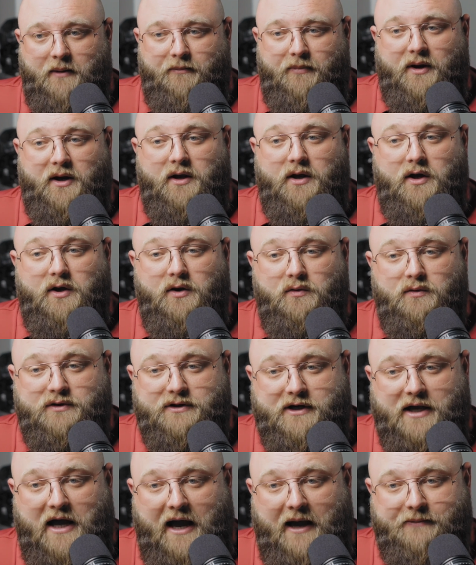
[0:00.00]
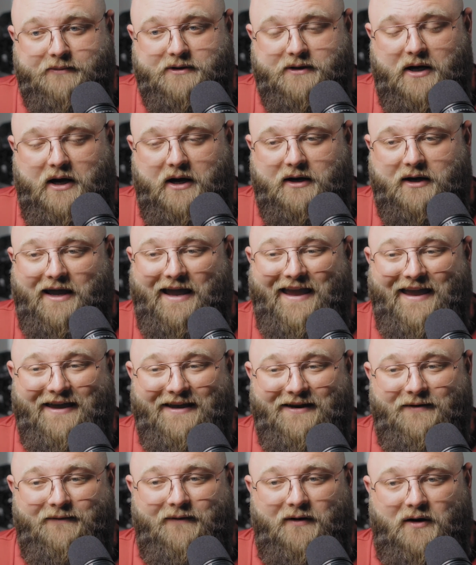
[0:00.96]
but a huge time suck
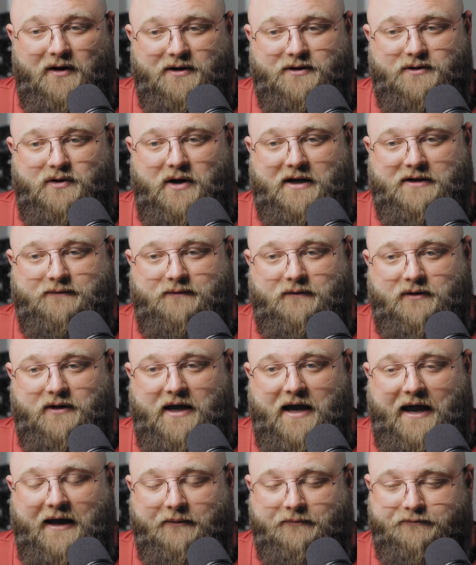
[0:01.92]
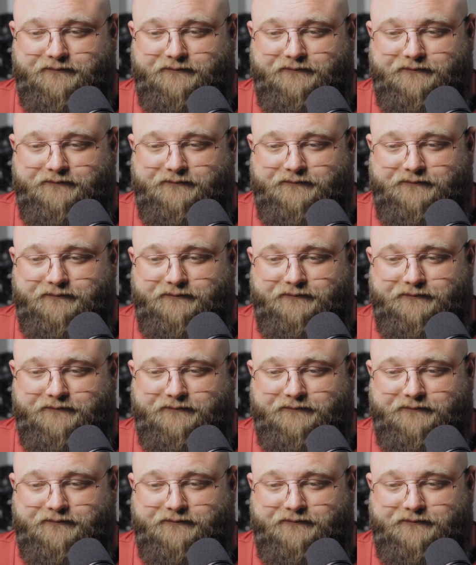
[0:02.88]
and a very stressful day.